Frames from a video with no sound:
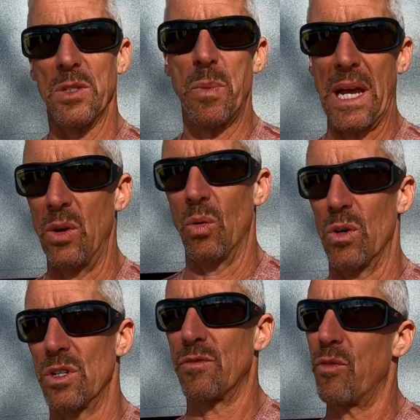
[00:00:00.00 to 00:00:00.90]
bay
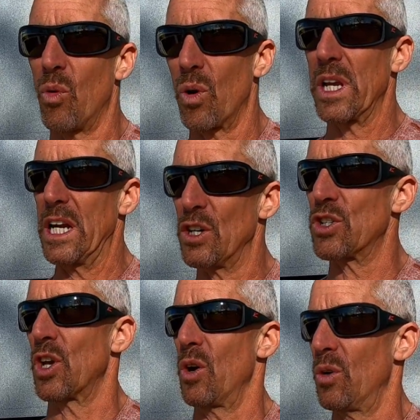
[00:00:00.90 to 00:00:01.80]
doors 4 years
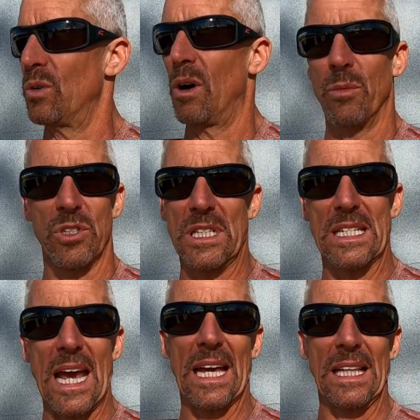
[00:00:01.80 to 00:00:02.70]
ago, almost
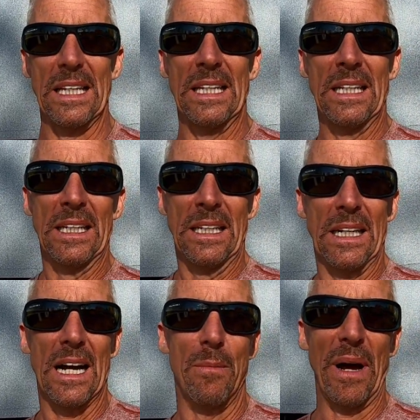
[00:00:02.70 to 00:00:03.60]
exactly,
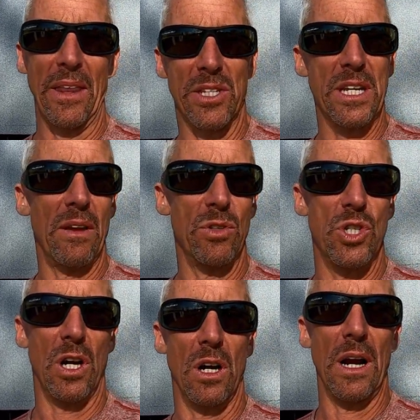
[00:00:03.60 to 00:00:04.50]
out of the salvage
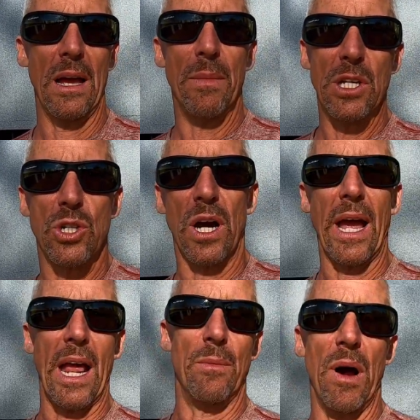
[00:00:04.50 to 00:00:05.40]
yard, I made sure I got
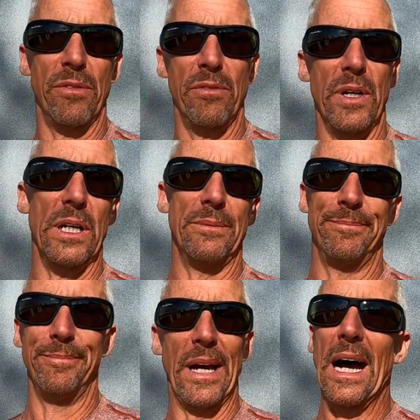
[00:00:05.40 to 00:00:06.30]
them off of a
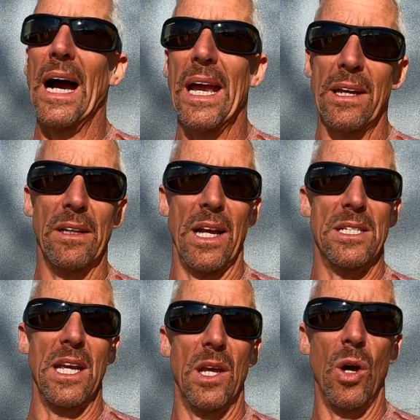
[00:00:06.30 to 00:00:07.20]
high-end Class
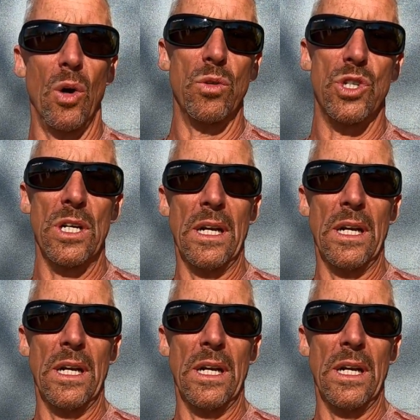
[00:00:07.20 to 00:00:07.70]
A coach.